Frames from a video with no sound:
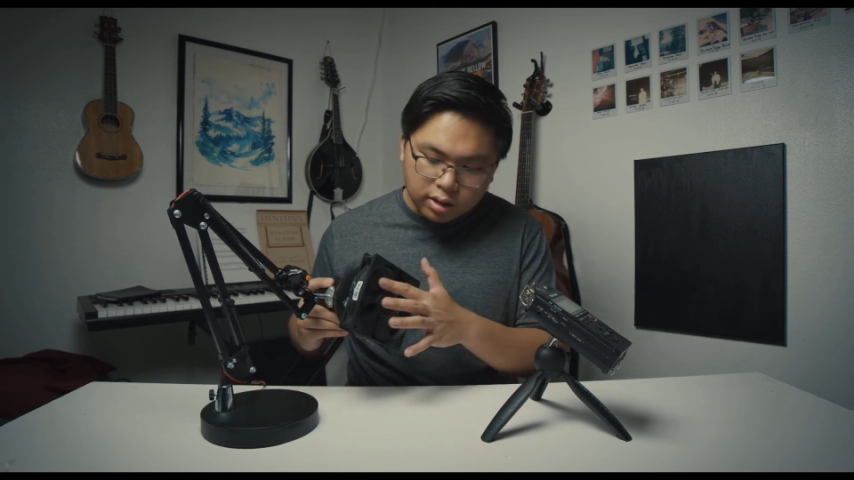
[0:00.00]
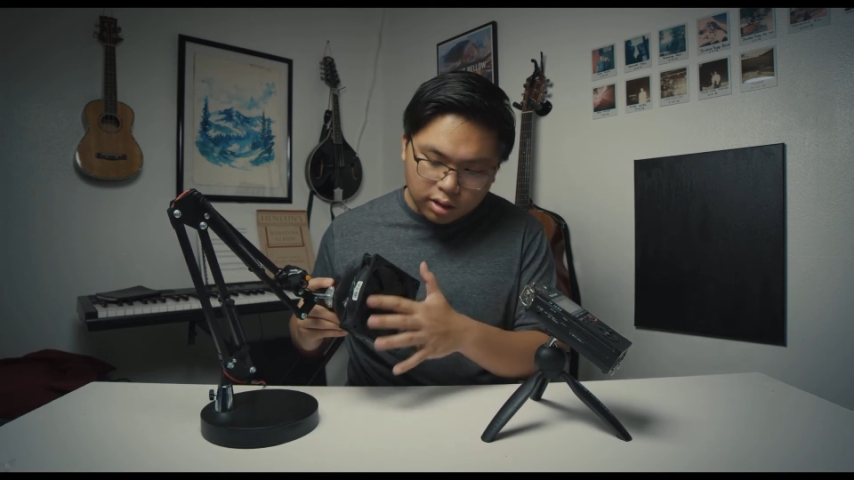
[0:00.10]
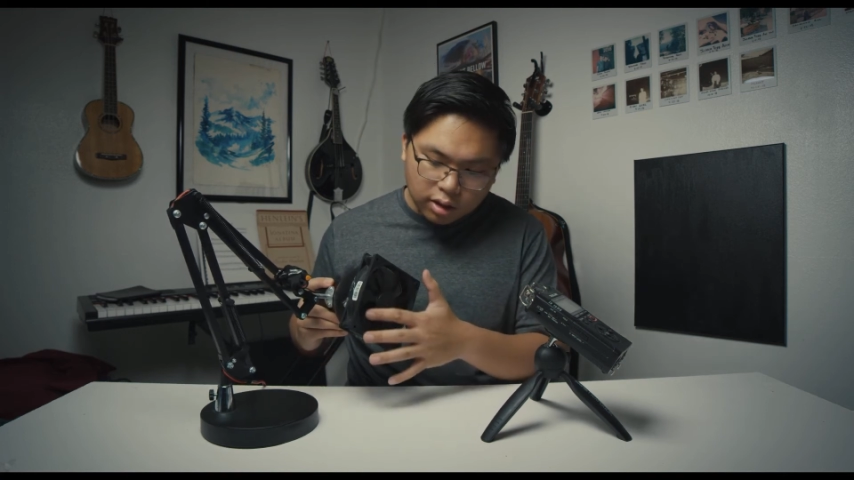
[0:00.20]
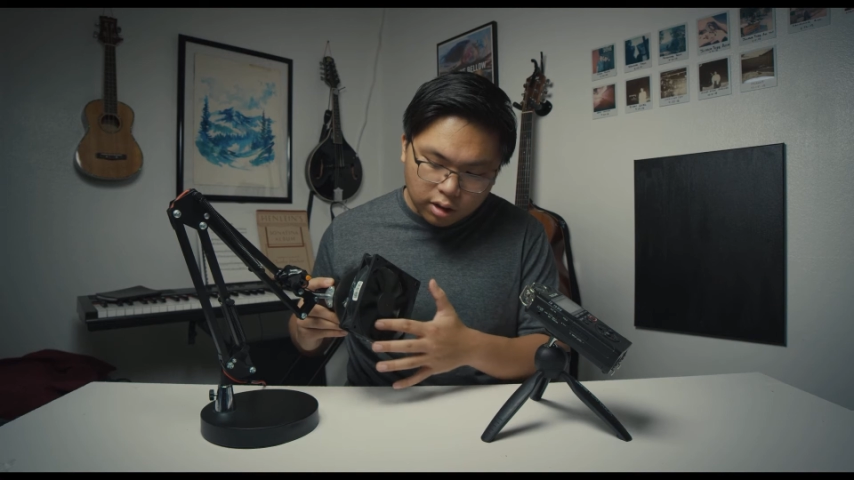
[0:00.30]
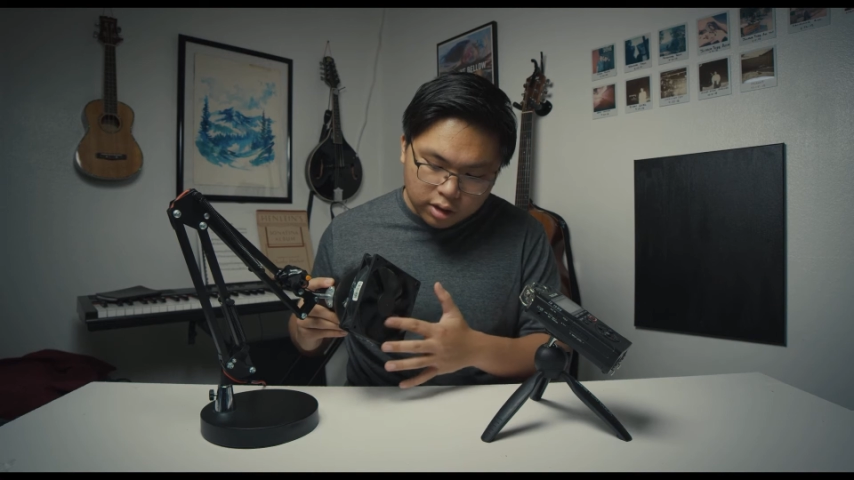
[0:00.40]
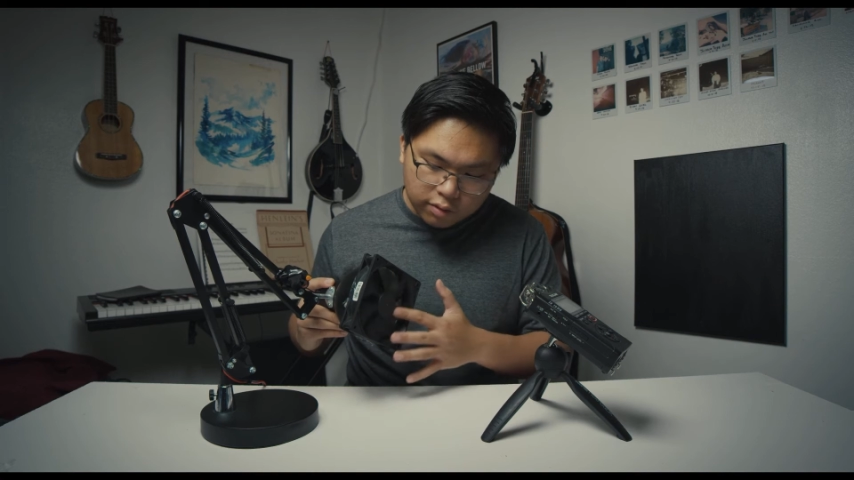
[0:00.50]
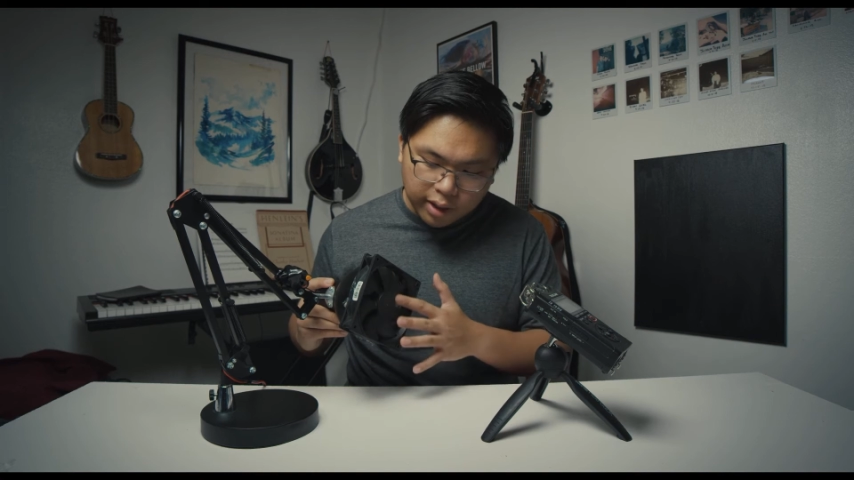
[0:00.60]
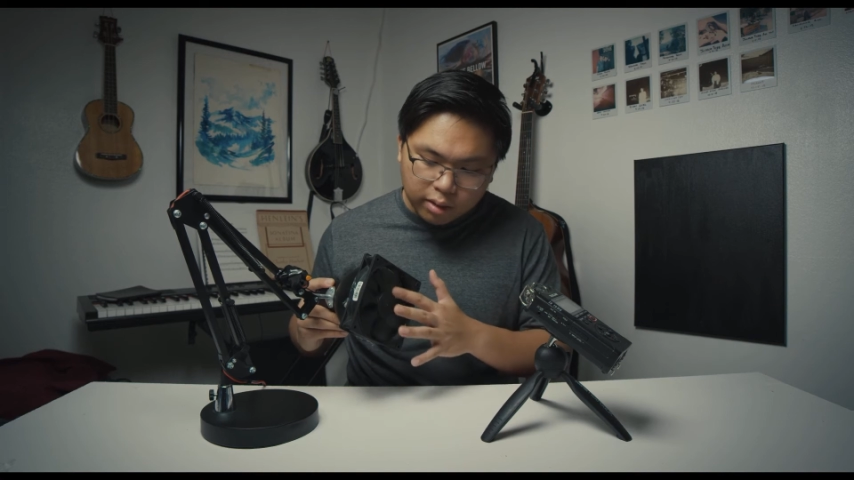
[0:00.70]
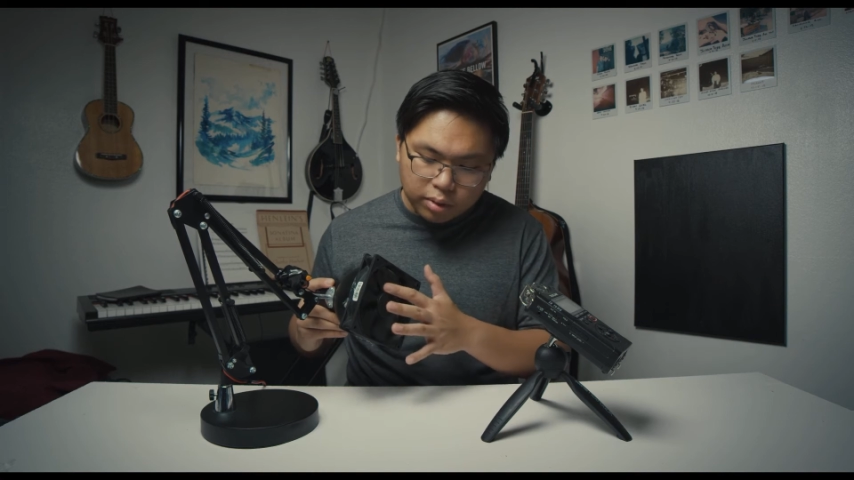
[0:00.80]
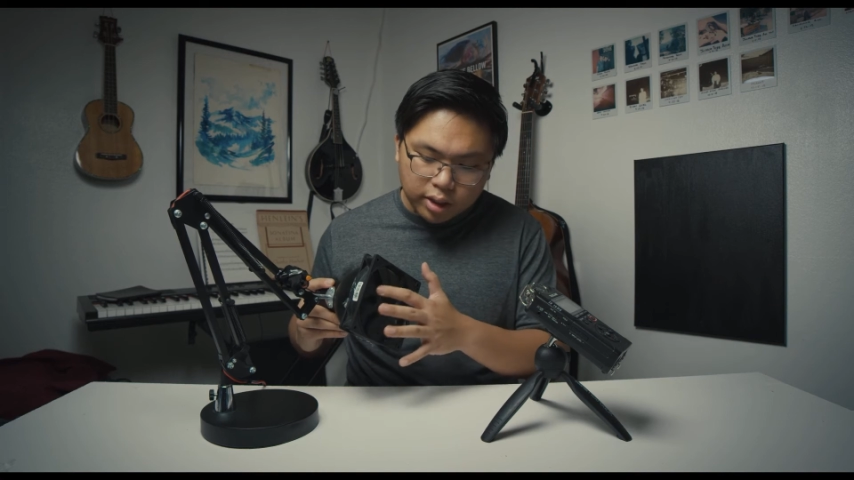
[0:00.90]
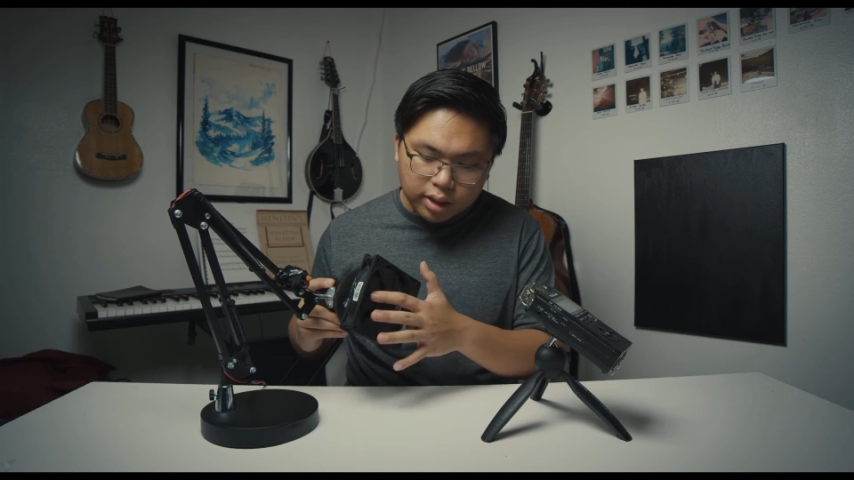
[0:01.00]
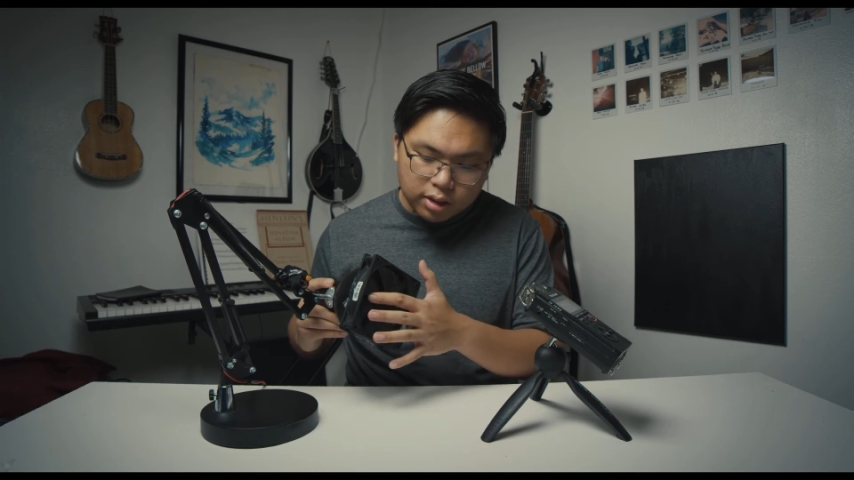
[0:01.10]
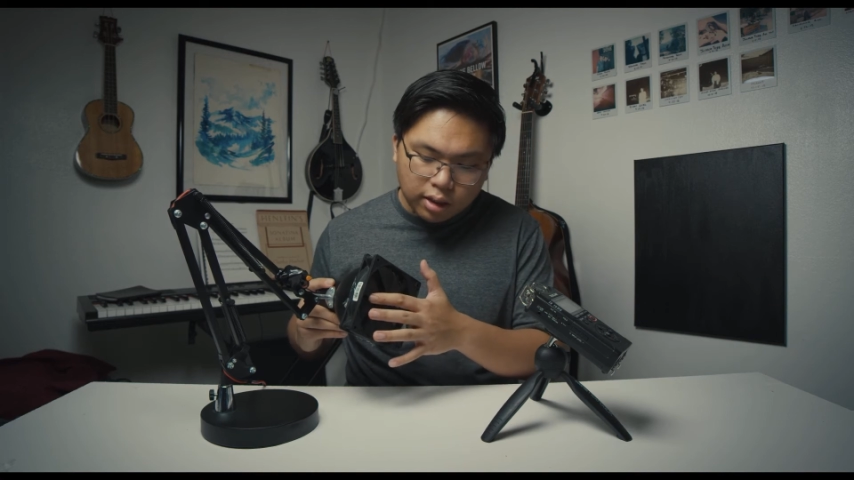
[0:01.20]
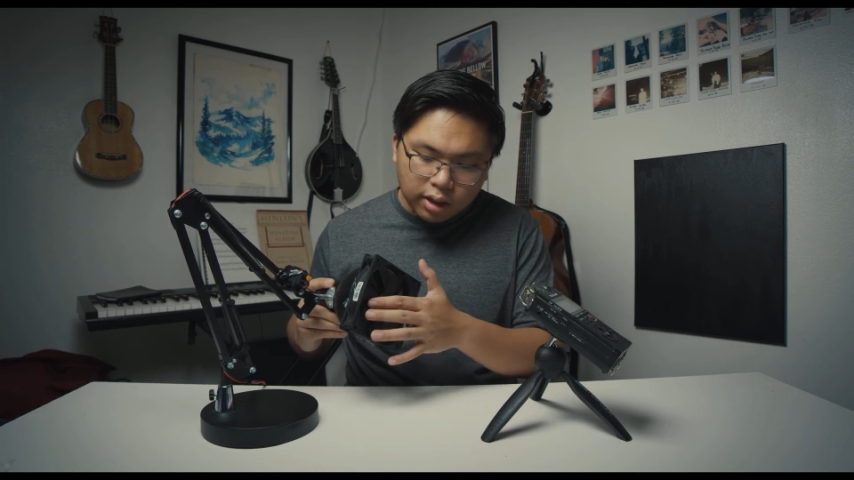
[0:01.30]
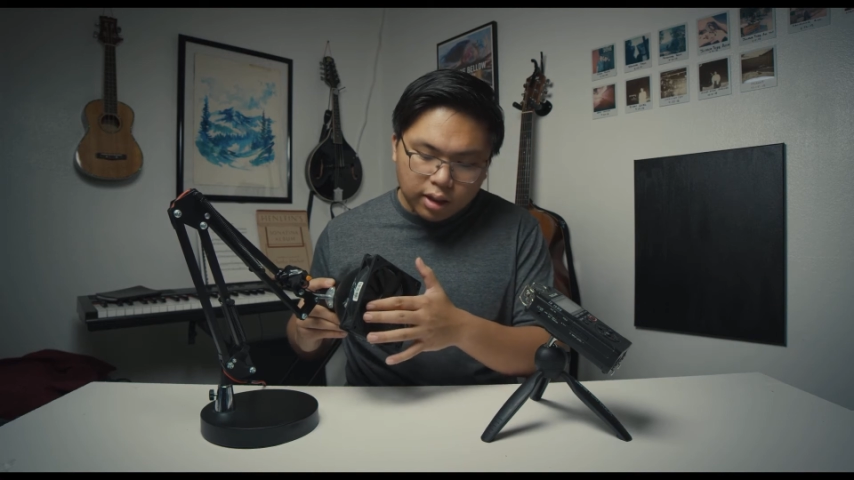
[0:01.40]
the large fan blades,